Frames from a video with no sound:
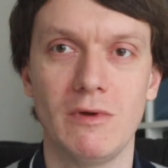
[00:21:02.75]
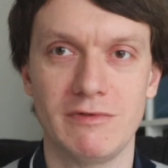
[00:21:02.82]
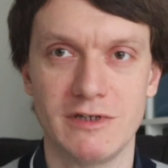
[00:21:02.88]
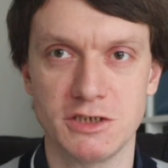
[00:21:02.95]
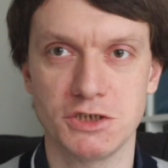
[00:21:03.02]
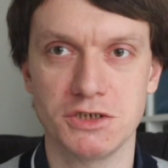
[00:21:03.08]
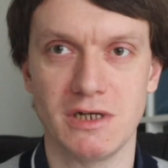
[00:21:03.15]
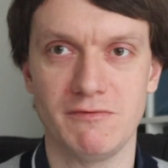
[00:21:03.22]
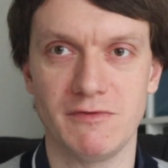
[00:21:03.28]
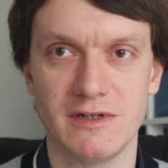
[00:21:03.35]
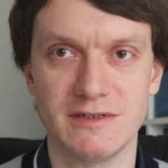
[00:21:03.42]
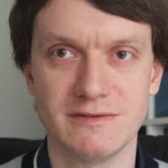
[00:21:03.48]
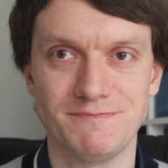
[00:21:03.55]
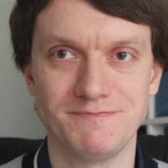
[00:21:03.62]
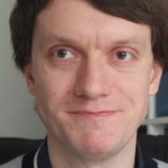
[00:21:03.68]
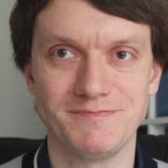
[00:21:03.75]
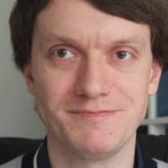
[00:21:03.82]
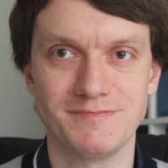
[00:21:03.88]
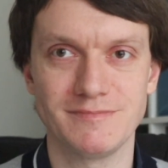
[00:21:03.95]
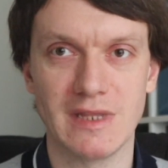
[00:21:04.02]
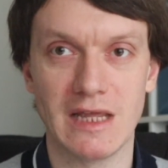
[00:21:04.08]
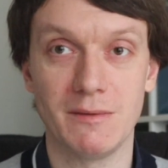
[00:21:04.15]
with each other.
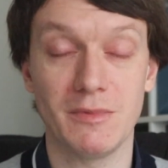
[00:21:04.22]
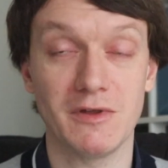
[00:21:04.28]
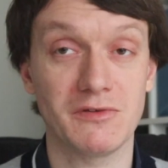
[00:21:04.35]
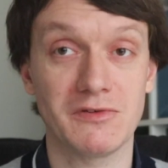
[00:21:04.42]
But